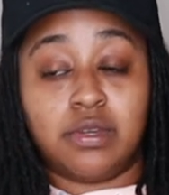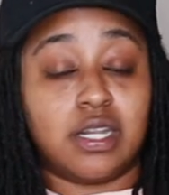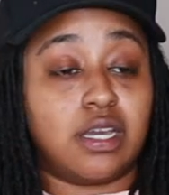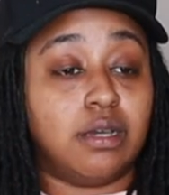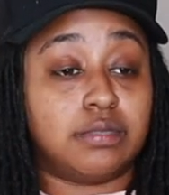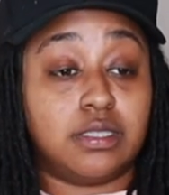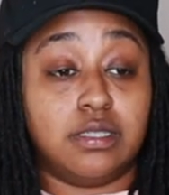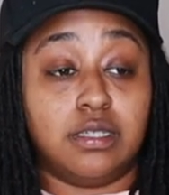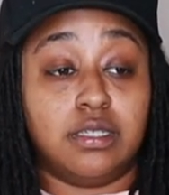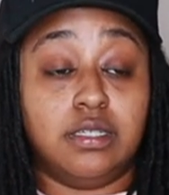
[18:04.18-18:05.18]
when it comes
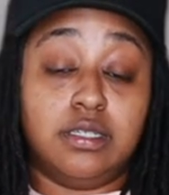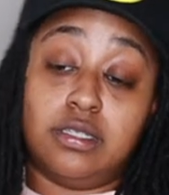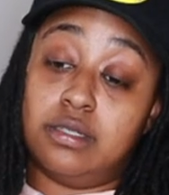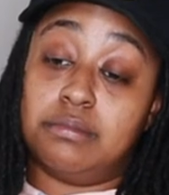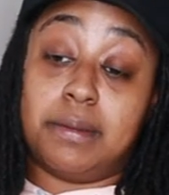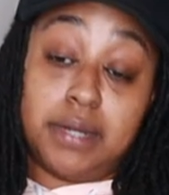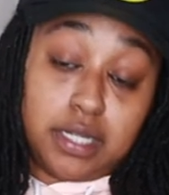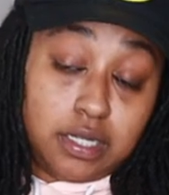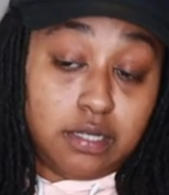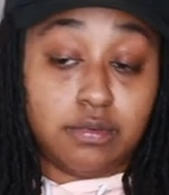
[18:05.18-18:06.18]
to my
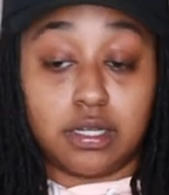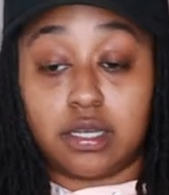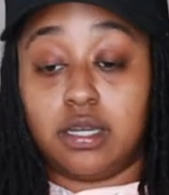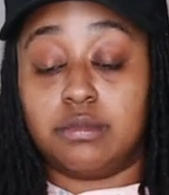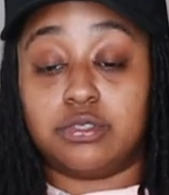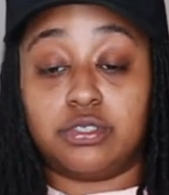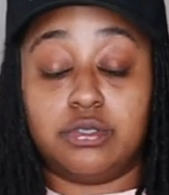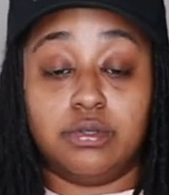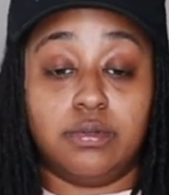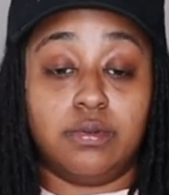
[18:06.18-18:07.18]
money, when it comes
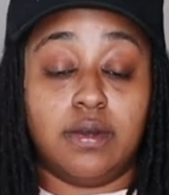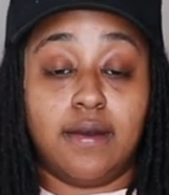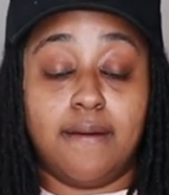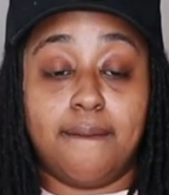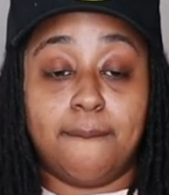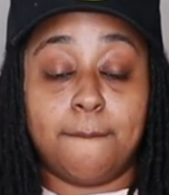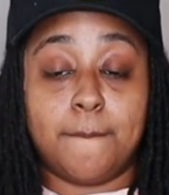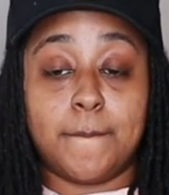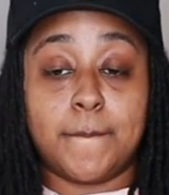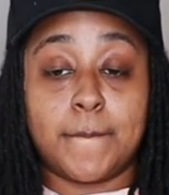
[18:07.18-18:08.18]
to
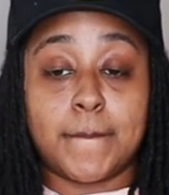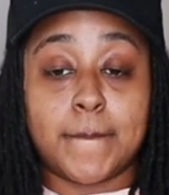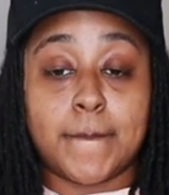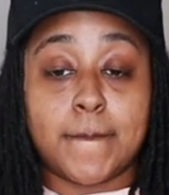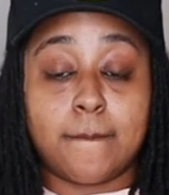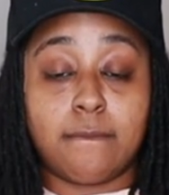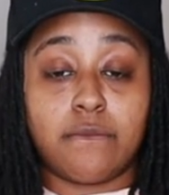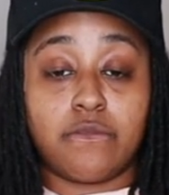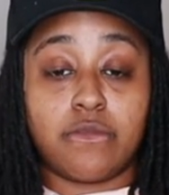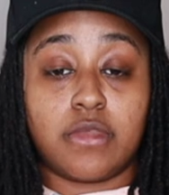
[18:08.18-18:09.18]
um,
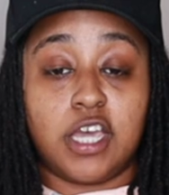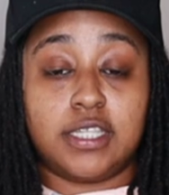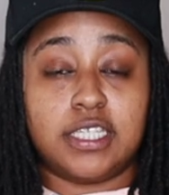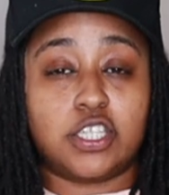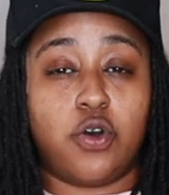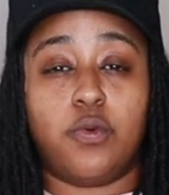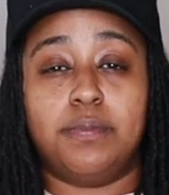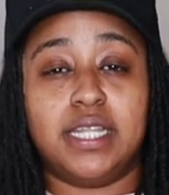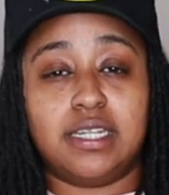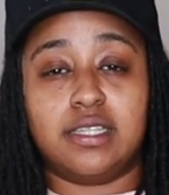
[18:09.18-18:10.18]
this whole
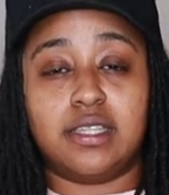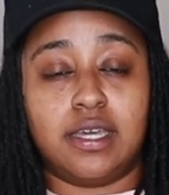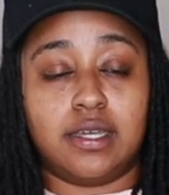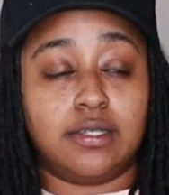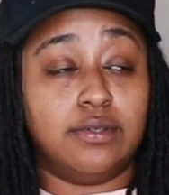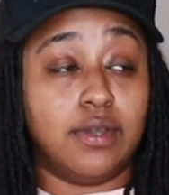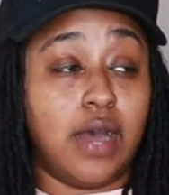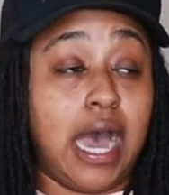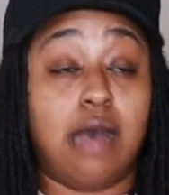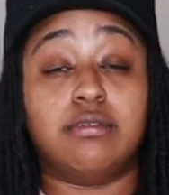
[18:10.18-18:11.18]
blended thing. You know,
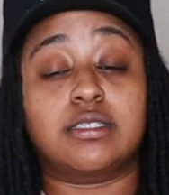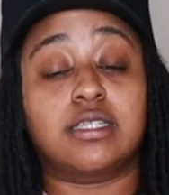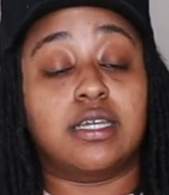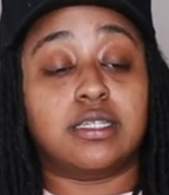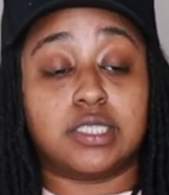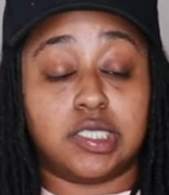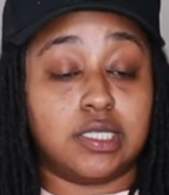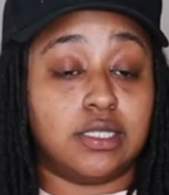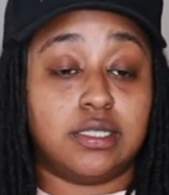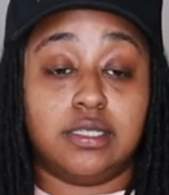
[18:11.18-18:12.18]
I was thinking
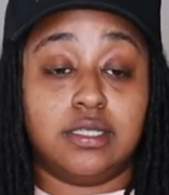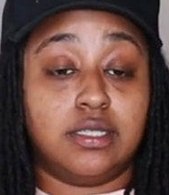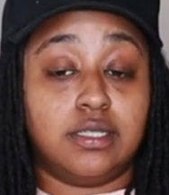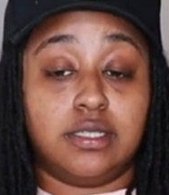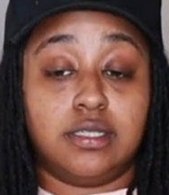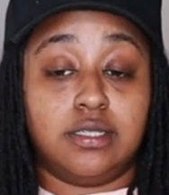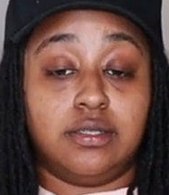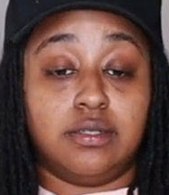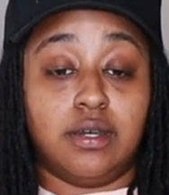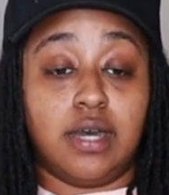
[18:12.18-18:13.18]
shit
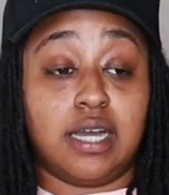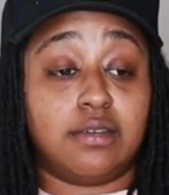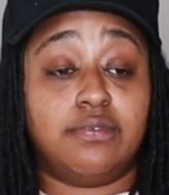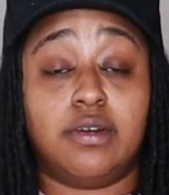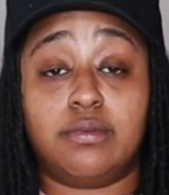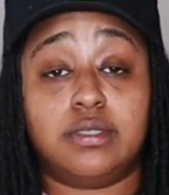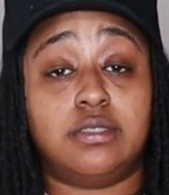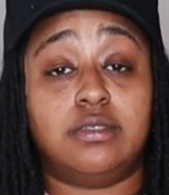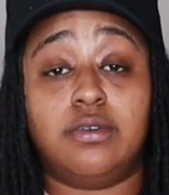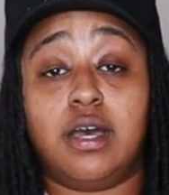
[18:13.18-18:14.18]
you know, I could fuck with
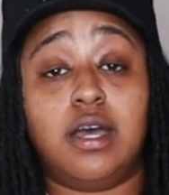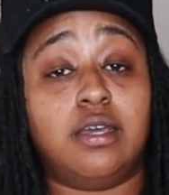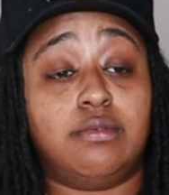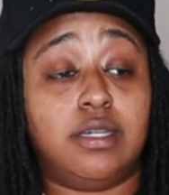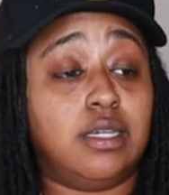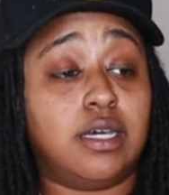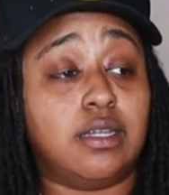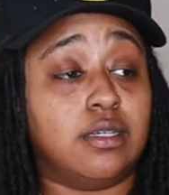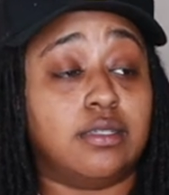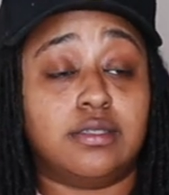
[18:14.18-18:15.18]
you. I we ain't
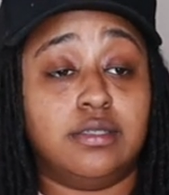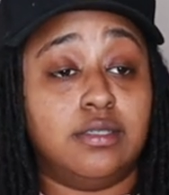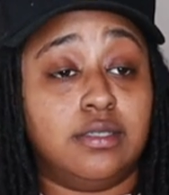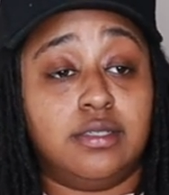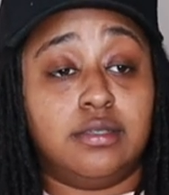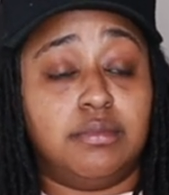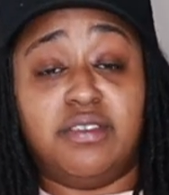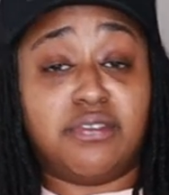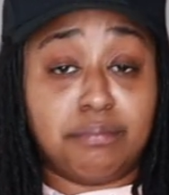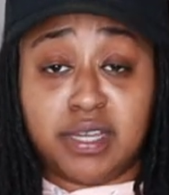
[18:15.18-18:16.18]
gotta
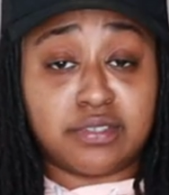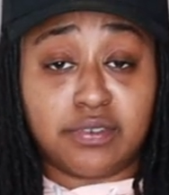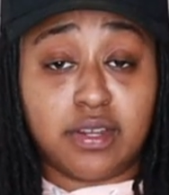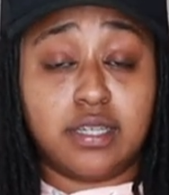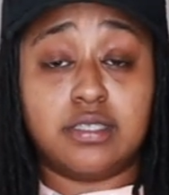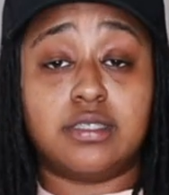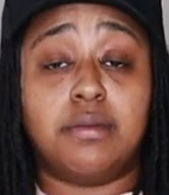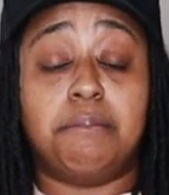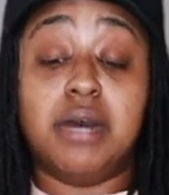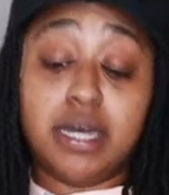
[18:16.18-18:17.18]
be best friends.
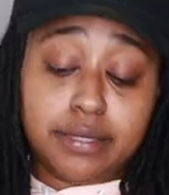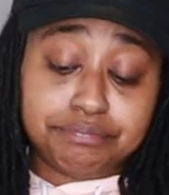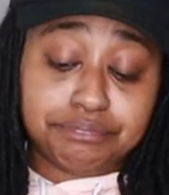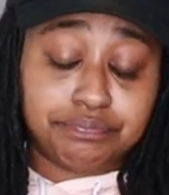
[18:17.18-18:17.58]
But